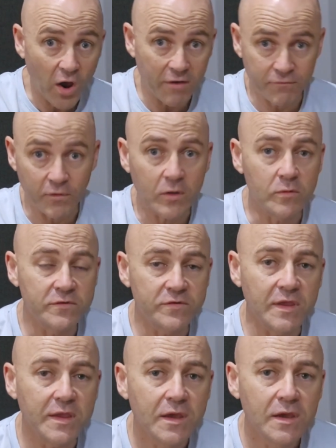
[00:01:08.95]

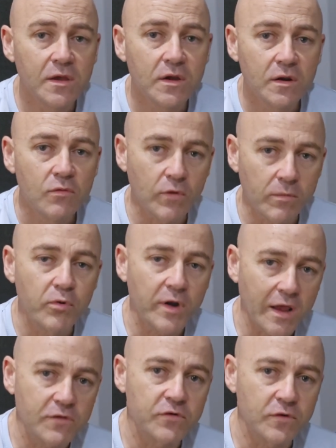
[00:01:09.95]
frequency
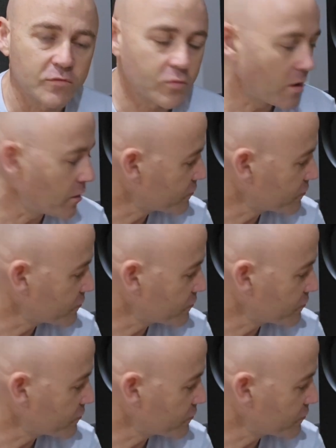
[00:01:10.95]
reproduction as well.